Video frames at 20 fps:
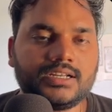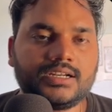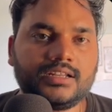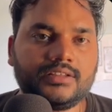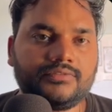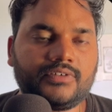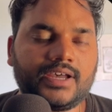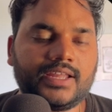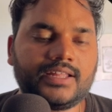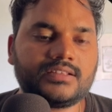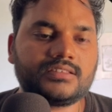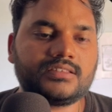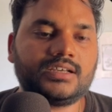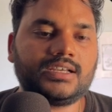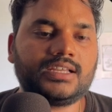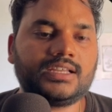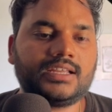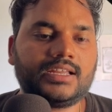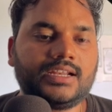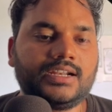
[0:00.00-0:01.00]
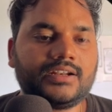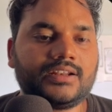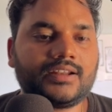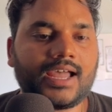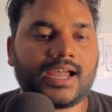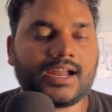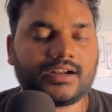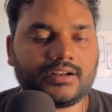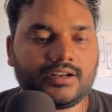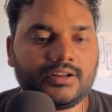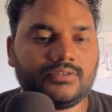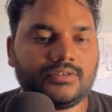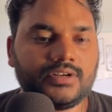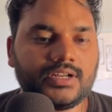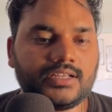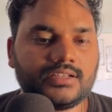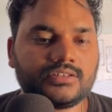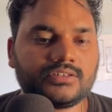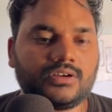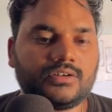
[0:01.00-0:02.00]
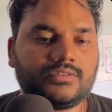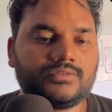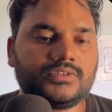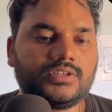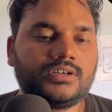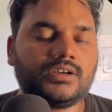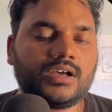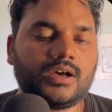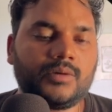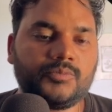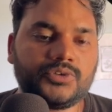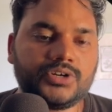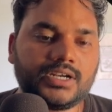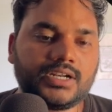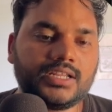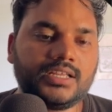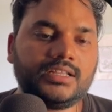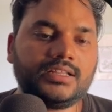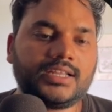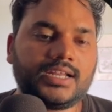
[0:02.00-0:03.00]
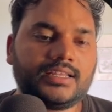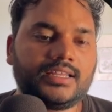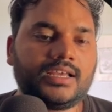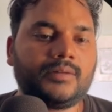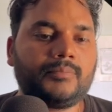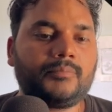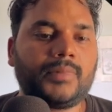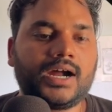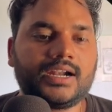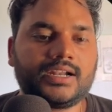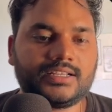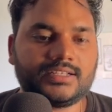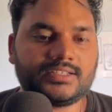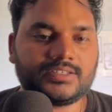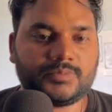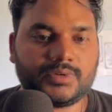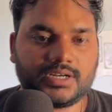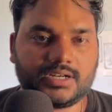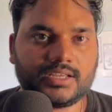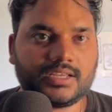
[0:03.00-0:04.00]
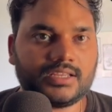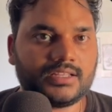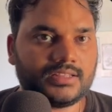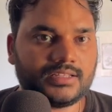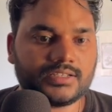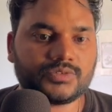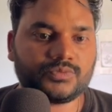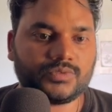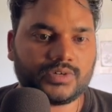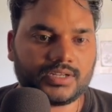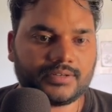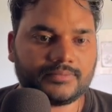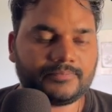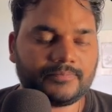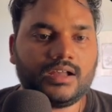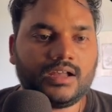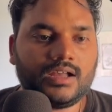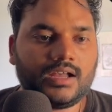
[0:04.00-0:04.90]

defines the interactiveness of the community that they are participating in this one.